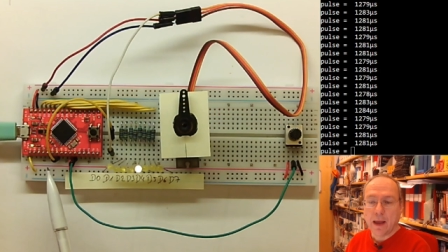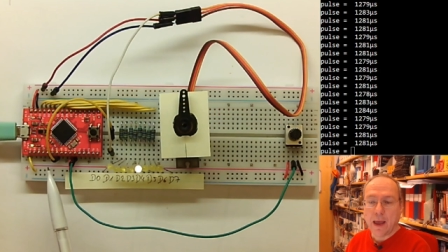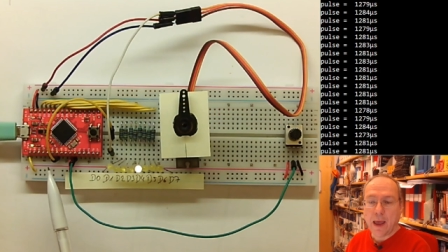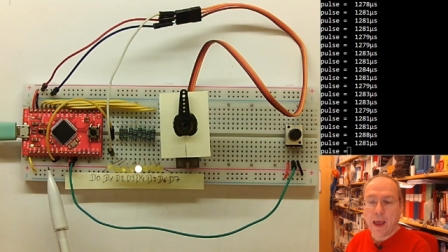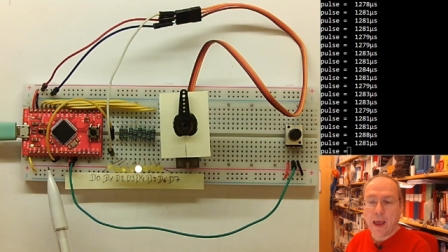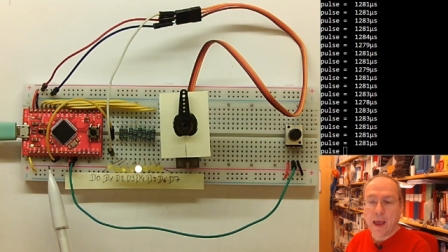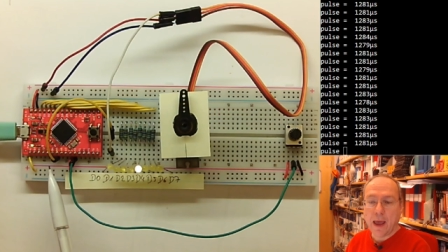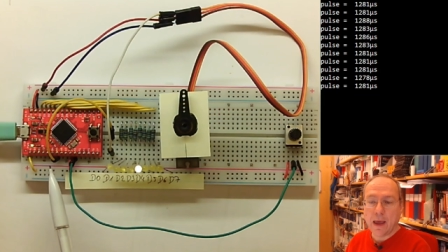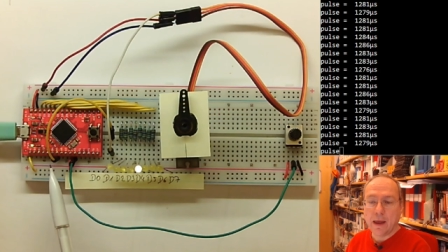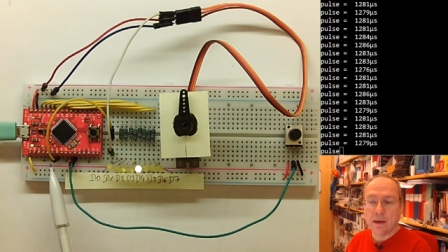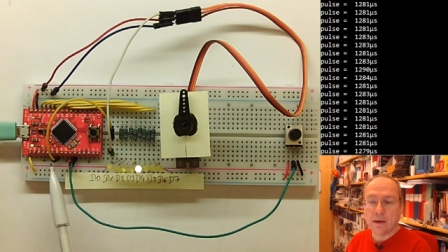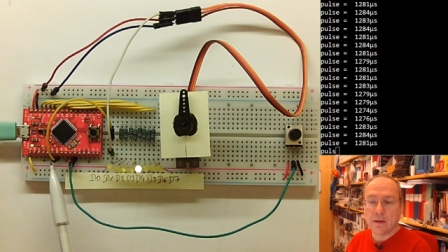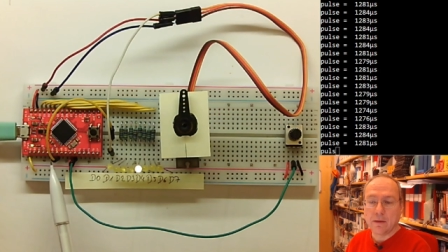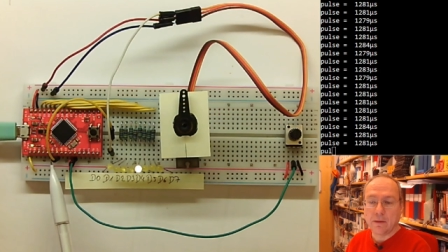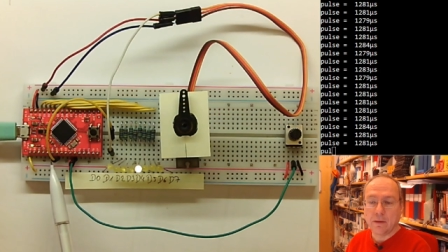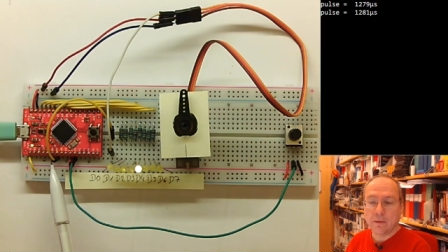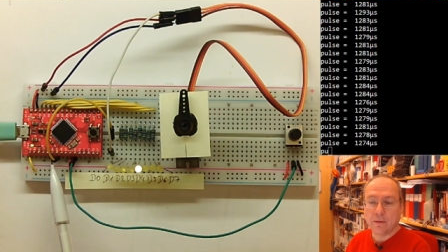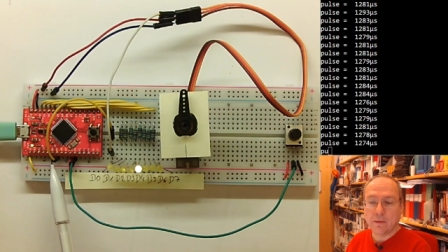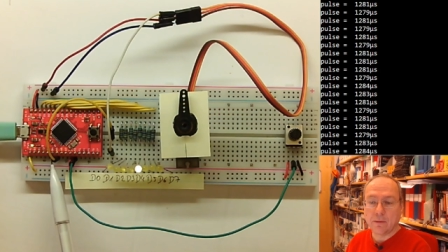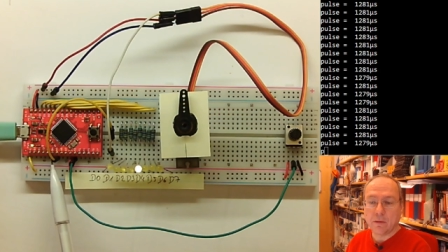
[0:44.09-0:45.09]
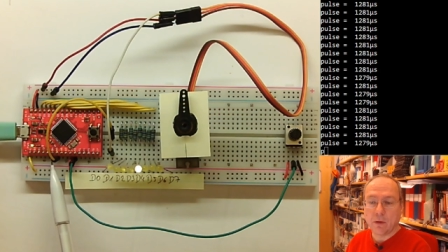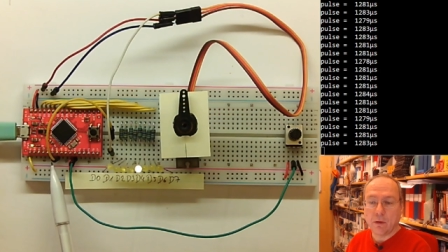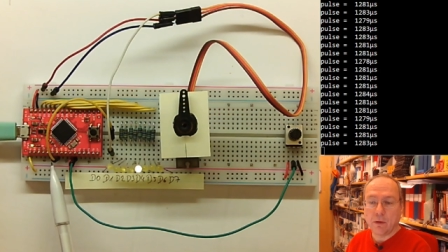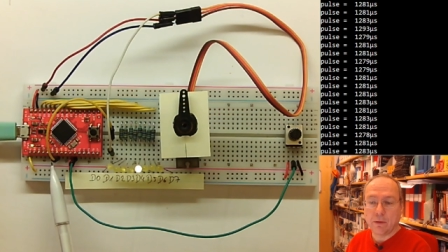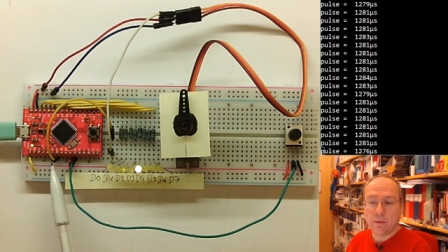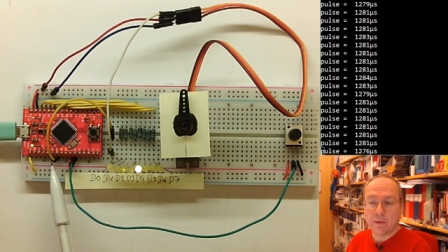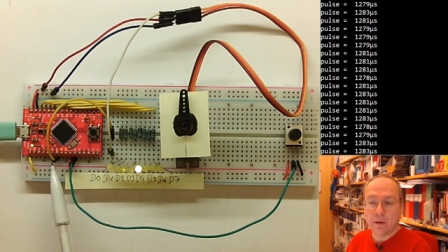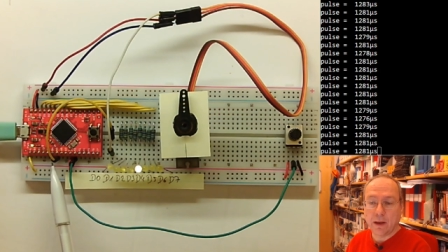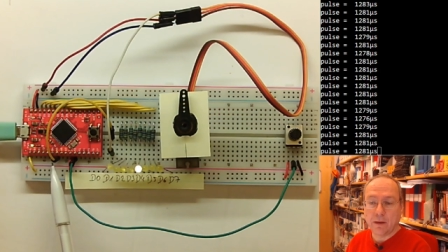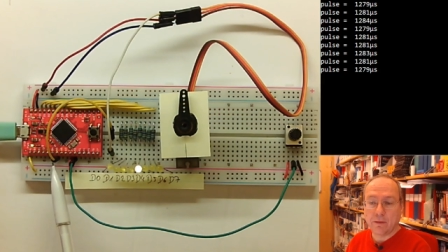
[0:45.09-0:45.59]
And this is
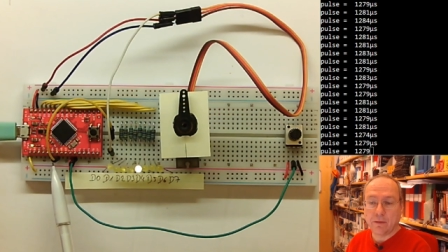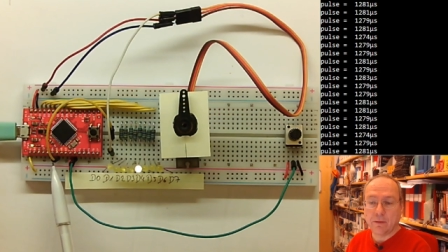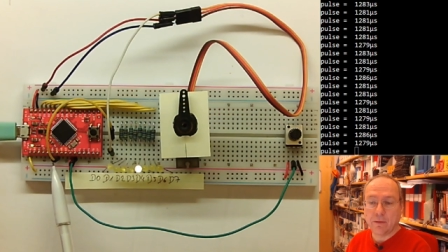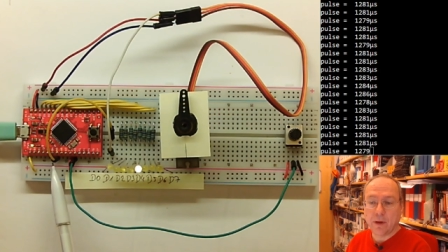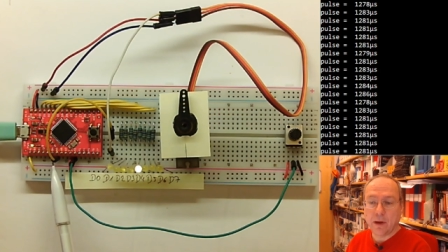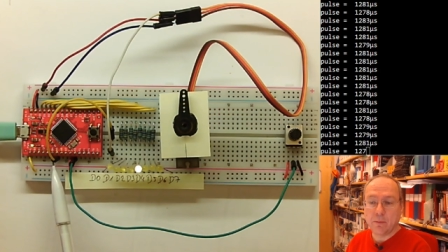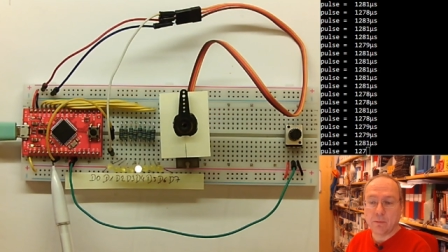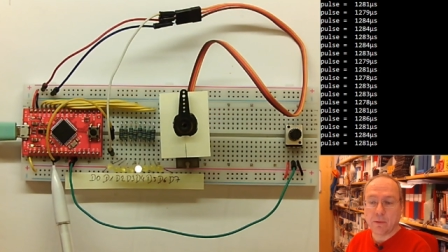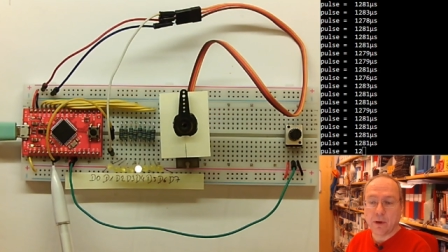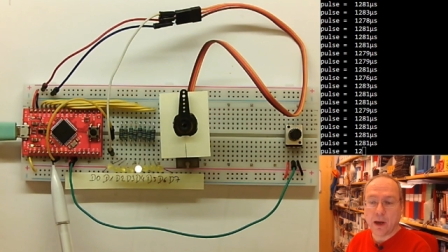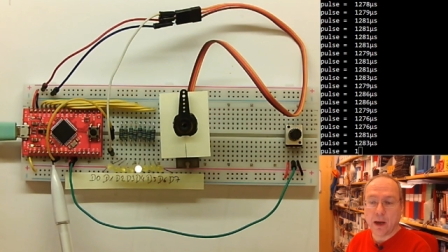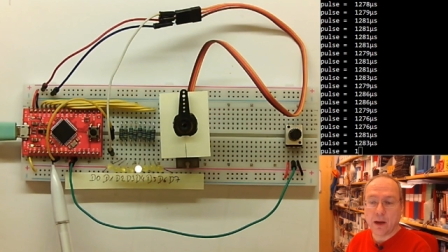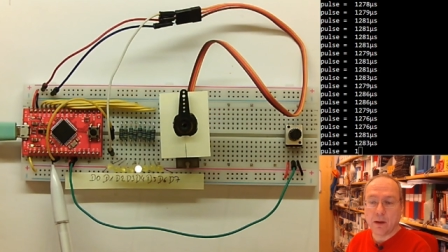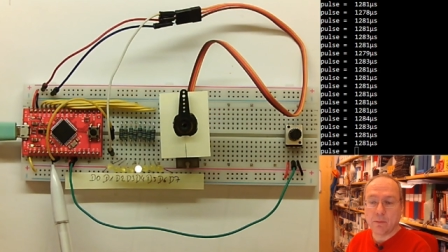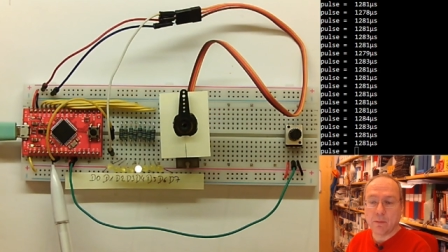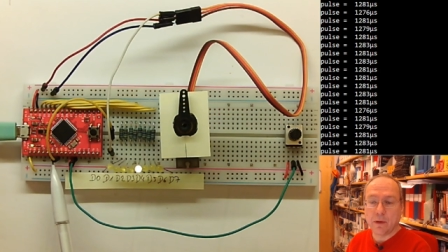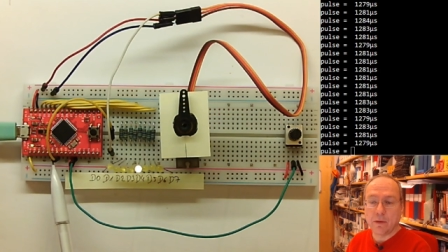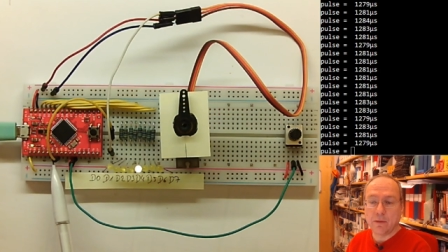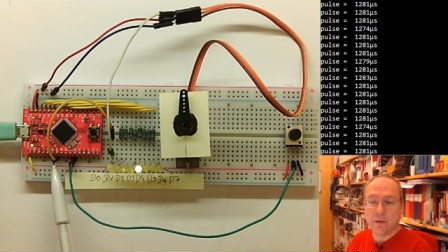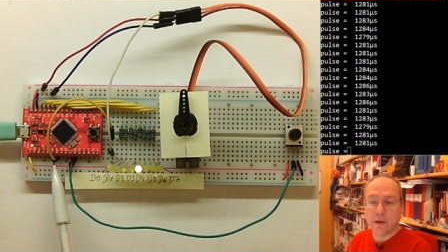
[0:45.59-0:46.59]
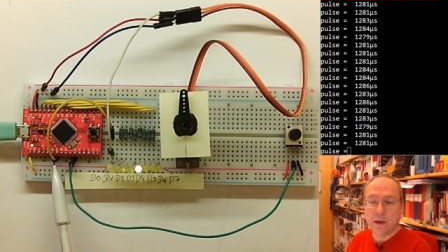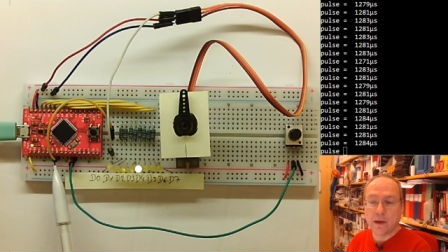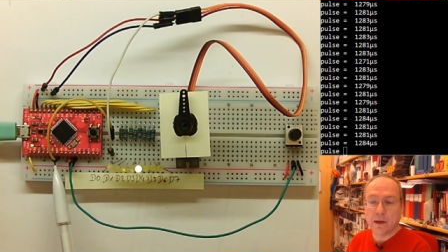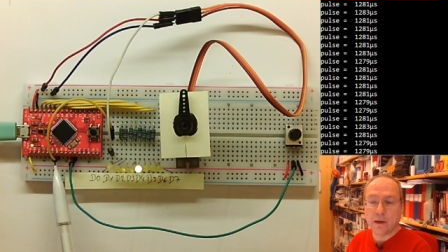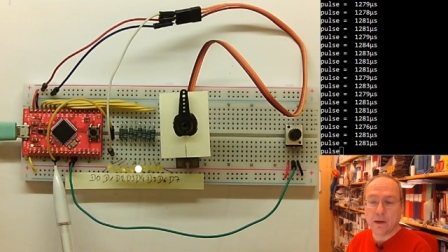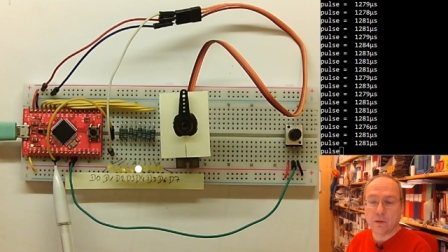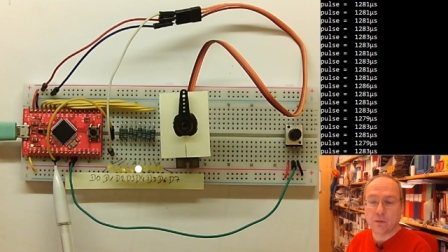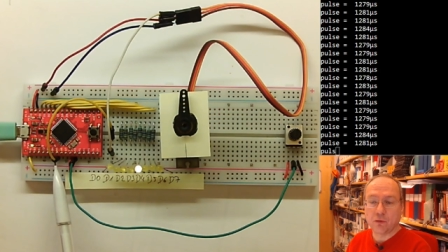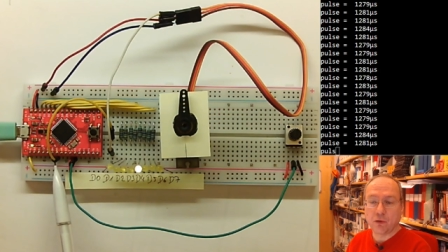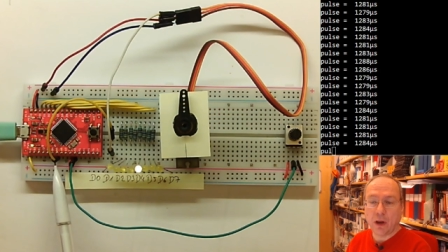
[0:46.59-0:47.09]
at the same time
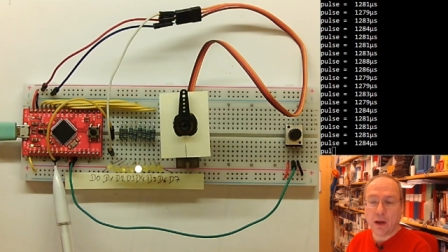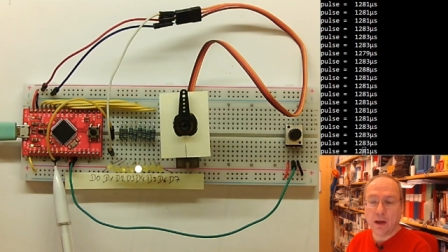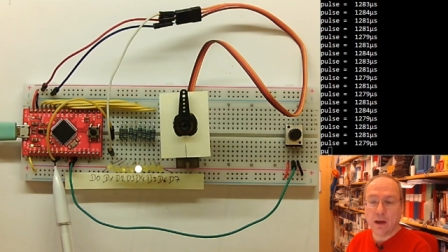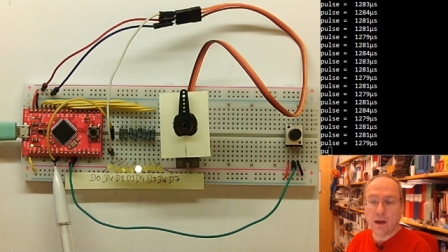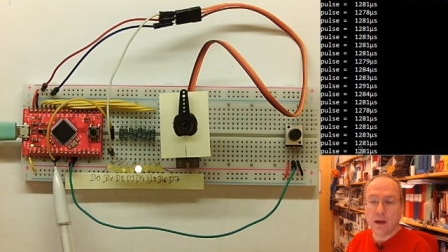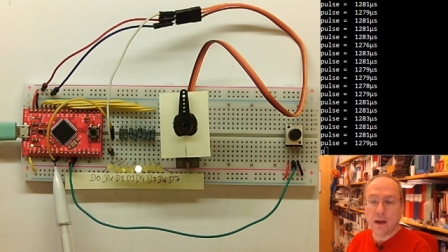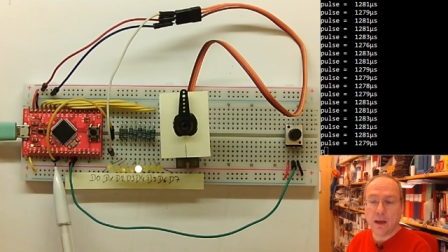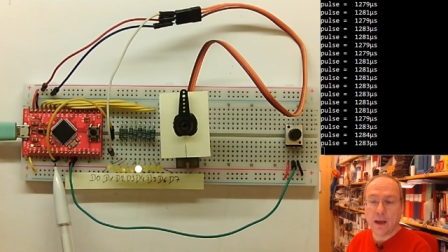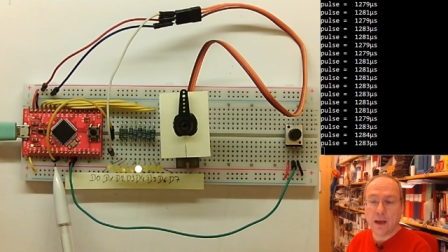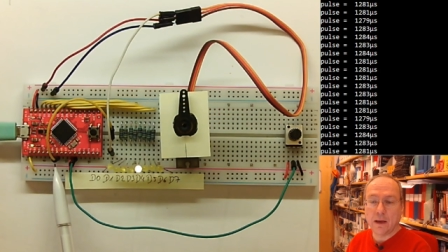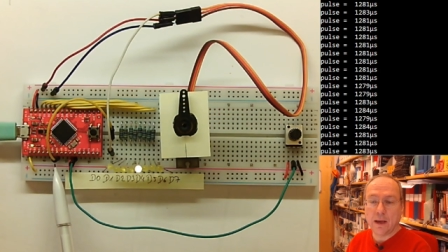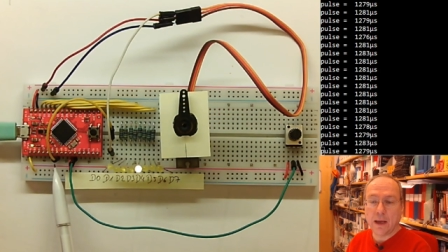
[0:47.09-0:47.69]
the channel